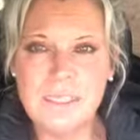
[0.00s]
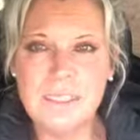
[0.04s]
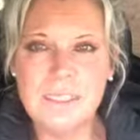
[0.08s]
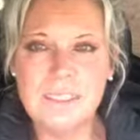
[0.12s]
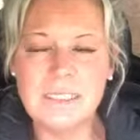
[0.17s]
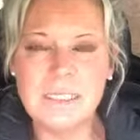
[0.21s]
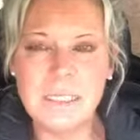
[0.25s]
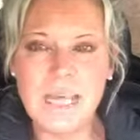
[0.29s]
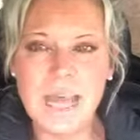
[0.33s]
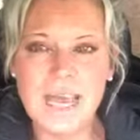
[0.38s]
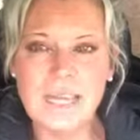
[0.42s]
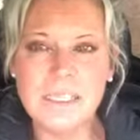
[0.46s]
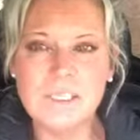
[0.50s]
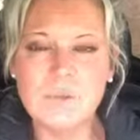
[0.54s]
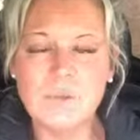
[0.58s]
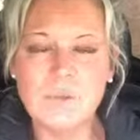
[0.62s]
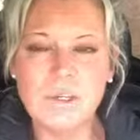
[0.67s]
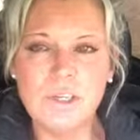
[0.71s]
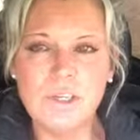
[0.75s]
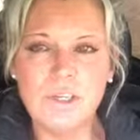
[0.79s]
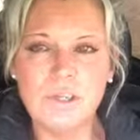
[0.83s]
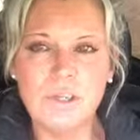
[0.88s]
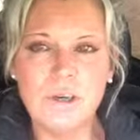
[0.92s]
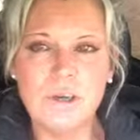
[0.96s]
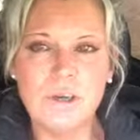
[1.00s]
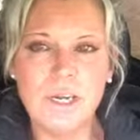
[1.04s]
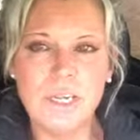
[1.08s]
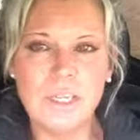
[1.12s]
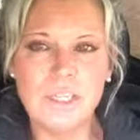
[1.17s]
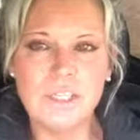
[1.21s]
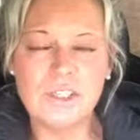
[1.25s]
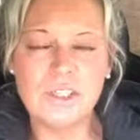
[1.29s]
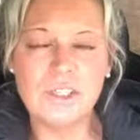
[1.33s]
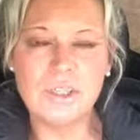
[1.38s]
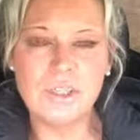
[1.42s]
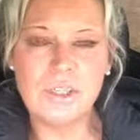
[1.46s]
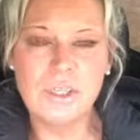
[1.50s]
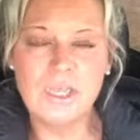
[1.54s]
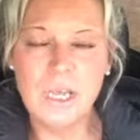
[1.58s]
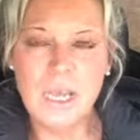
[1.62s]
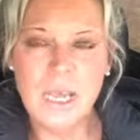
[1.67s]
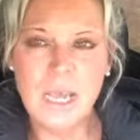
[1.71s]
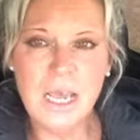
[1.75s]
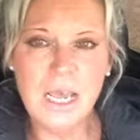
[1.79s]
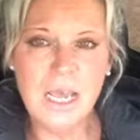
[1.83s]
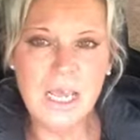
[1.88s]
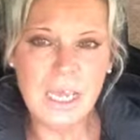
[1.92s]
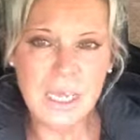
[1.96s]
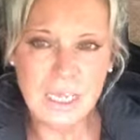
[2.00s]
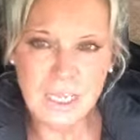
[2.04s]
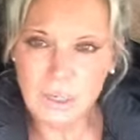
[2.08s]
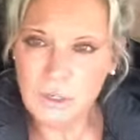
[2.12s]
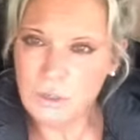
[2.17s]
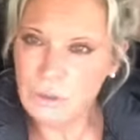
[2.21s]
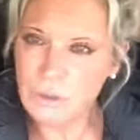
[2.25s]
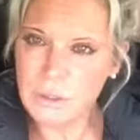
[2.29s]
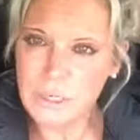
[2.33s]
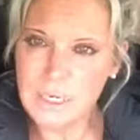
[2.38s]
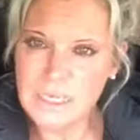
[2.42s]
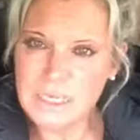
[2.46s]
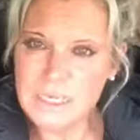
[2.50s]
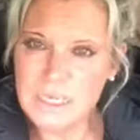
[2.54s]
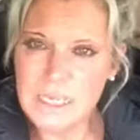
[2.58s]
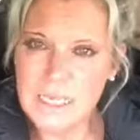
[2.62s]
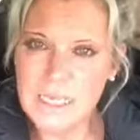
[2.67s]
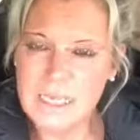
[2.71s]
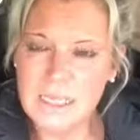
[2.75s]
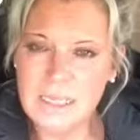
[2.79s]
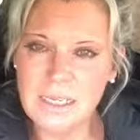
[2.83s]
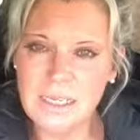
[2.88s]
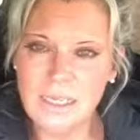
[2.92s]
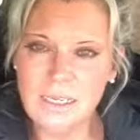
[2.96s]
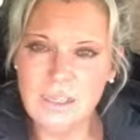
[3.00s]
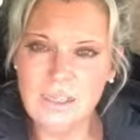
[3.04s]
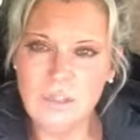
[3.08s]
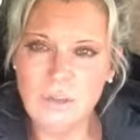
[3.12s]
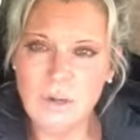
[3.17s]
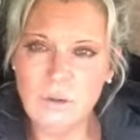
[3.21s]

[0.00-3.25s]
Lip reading: because that's where you're going to increase the